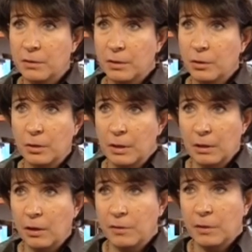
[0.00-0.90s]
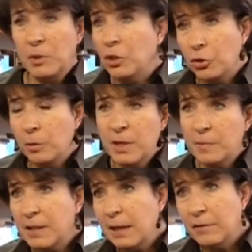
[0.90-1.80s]
are, are, I mean, the
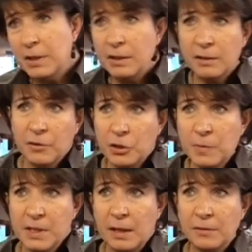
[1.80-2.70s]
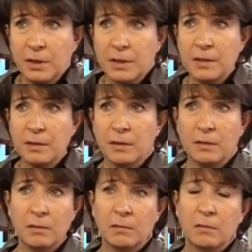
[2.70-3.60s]
Germans must have this and the French must have this. Yeah,
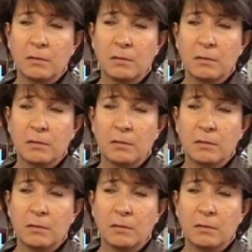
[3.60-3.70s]
there, there